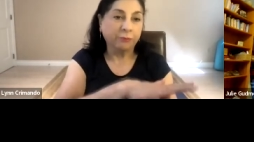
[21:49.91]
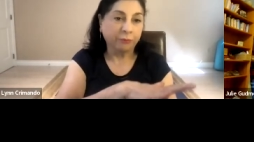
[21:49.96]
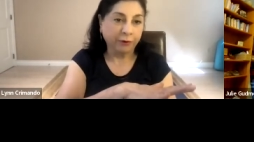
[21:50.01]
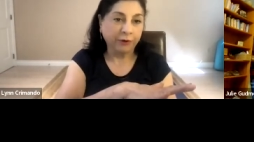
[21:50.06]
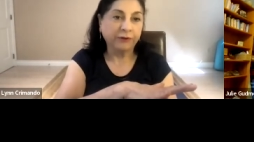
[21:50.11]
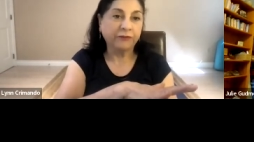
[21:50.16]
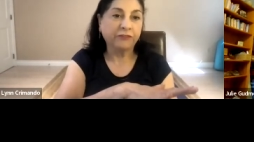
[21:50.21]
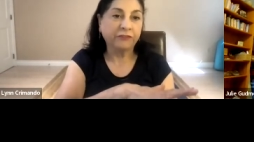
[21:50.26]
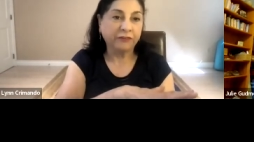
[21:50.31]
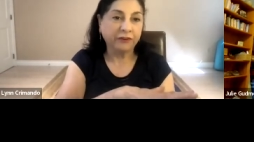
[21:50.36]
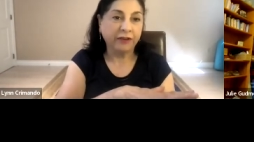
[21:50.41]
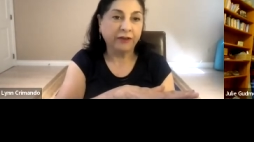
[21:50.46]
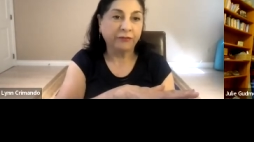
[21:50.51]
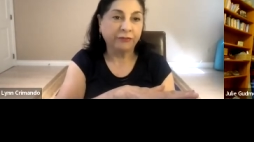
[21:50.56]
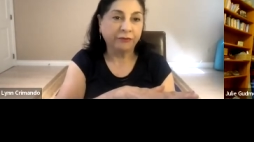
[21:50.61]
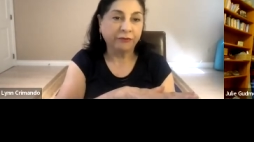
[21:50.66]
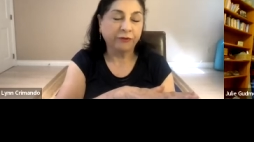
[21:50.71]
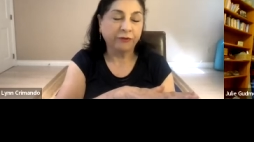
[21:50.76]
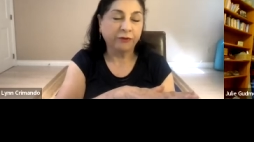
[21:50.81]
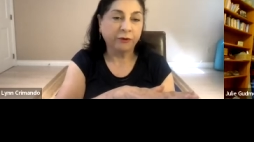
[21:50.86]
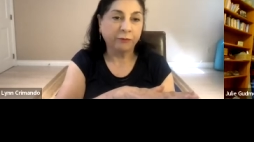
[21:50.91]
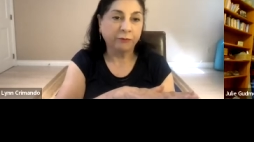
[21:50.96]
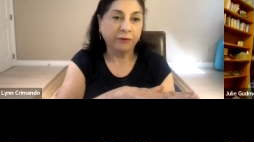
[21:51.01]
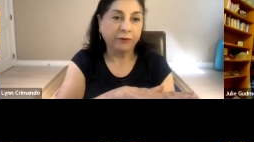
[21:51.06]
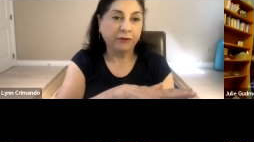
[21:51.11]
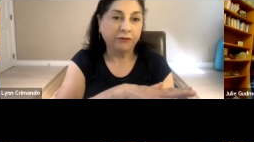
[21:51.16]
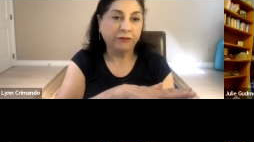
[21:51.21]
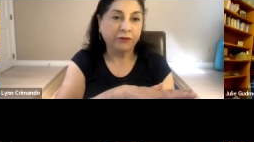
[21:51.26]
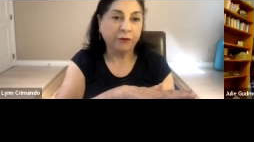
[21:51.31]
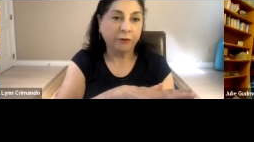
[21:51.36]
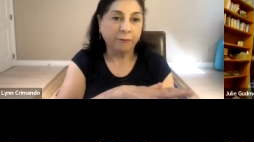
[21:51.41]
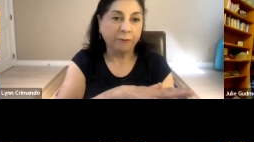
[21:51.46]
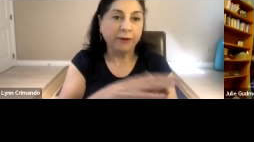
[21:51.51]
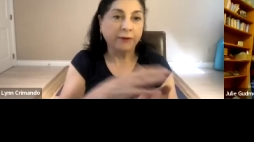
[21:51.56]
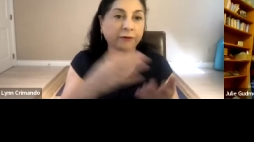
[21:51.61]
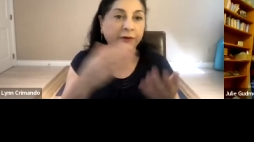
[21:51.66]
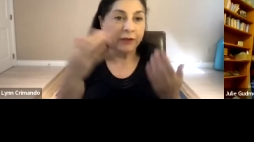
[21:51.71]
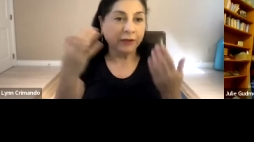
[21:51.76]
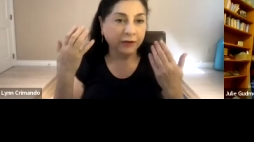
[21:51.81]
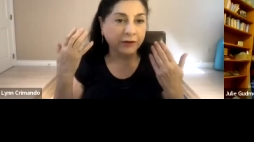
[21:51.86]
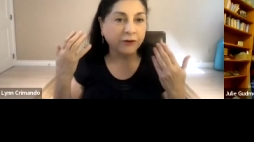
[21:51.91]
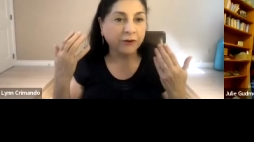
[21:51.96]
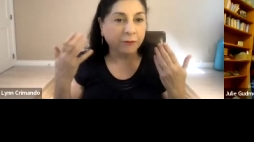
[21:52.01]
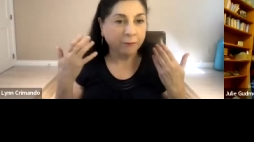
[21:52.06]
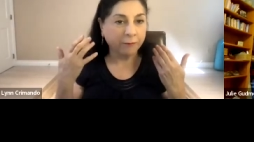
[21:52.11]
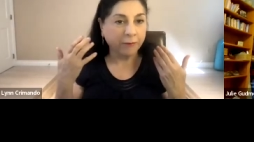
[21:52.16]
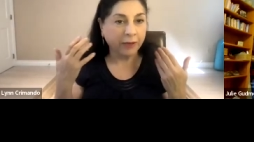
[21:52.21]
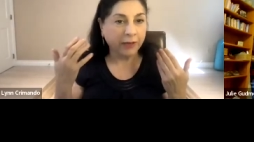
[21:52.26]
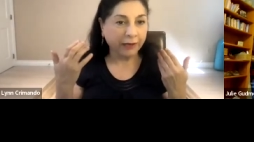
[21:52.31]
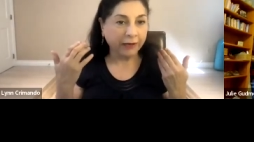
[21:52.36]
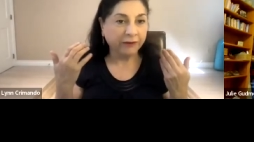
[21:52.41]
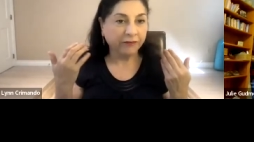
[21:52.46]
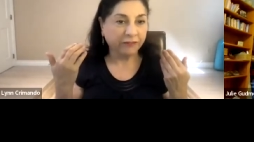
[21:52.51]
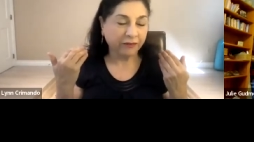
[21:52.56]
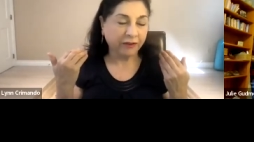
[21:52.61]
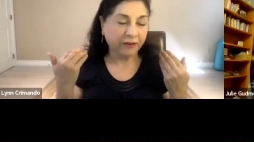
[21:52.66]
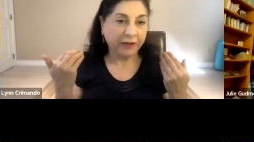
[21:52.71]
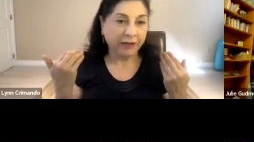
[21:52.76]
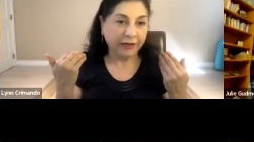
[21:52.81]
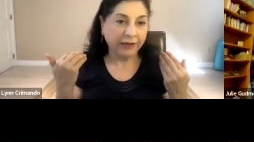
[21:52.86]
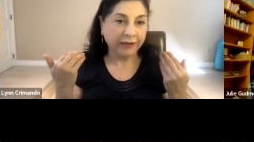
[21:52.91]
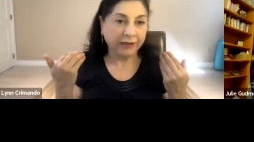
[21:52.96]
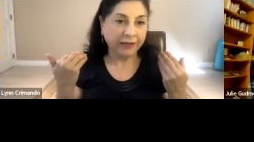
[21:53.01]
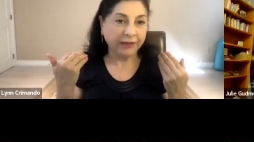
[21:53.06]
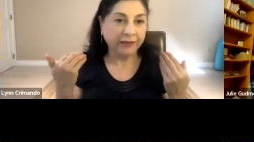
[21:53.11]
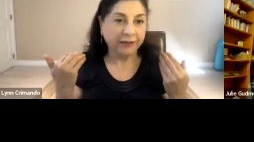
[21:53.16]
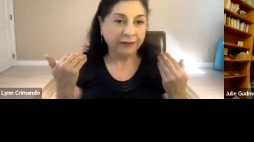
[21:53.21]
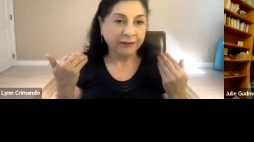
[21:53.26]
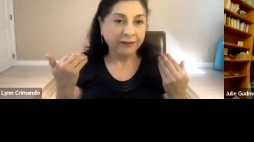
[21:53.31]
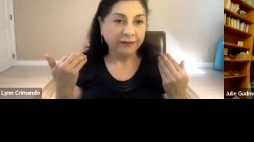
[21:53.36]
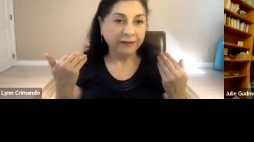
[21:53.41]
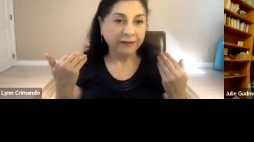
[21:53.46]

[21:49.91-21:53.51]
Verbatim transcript: press down through your big toe mound, in your mind's eye,